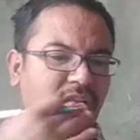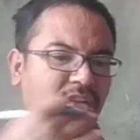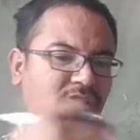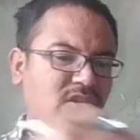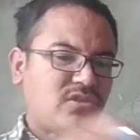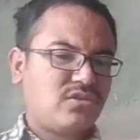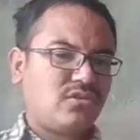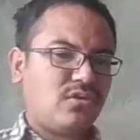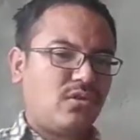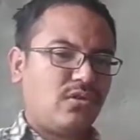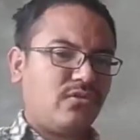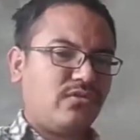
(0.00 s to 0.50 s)

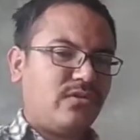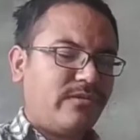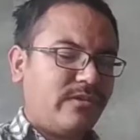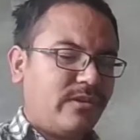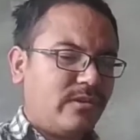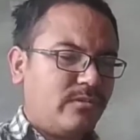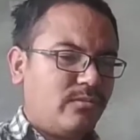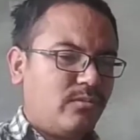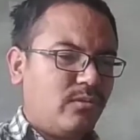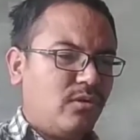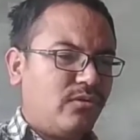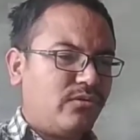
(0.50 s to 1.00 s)
So we
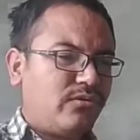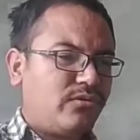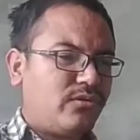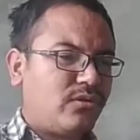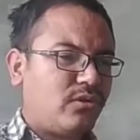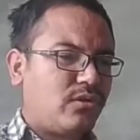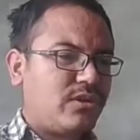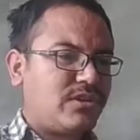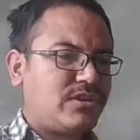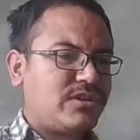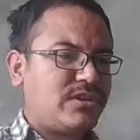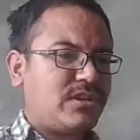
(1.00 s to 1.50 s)
will move to
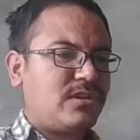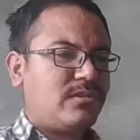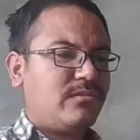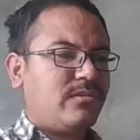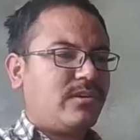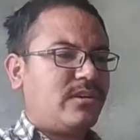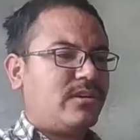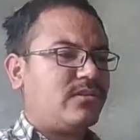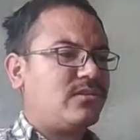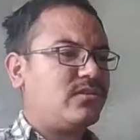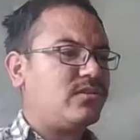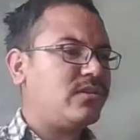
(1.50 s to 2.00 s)
question
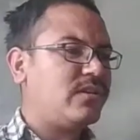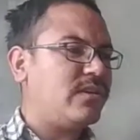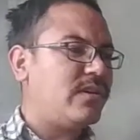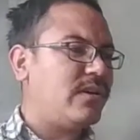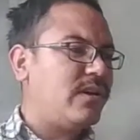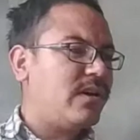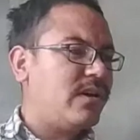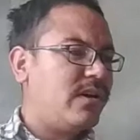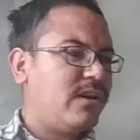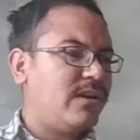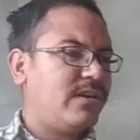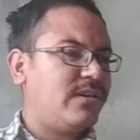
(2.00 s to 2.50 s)
number
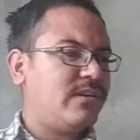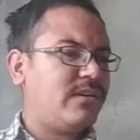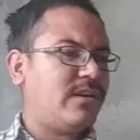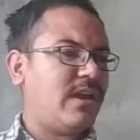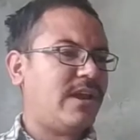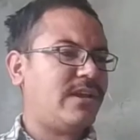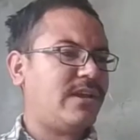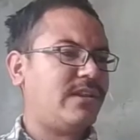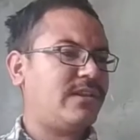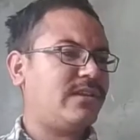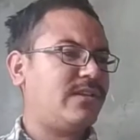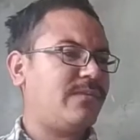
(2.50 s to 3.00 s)
9.